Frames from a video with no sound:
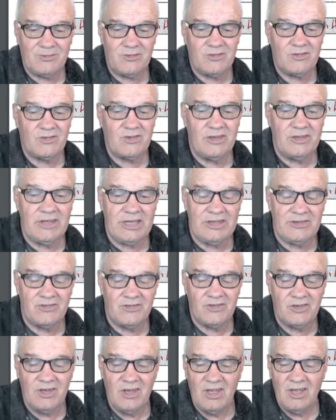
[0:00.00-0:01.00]
So
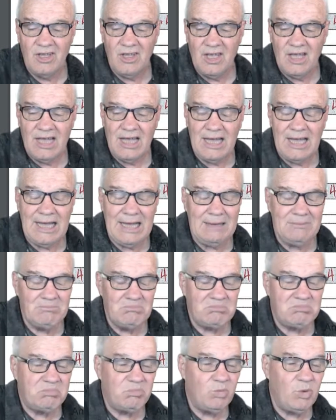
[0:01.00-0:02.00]
that's
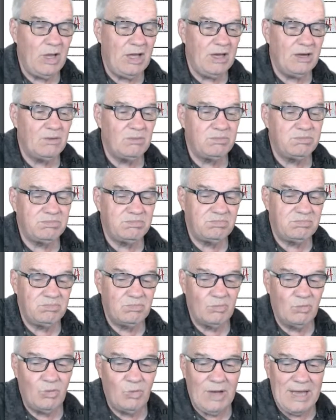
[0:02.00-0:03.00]
1
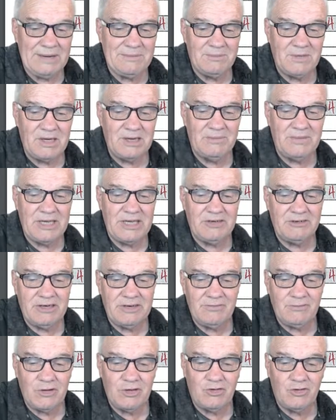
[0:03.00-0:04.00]
millimeter
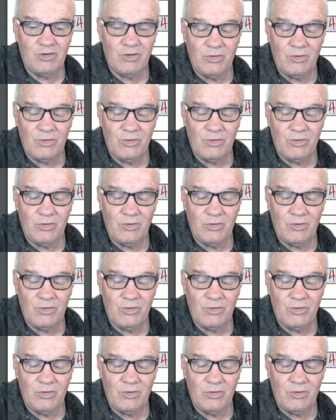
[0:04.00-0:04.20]
every 2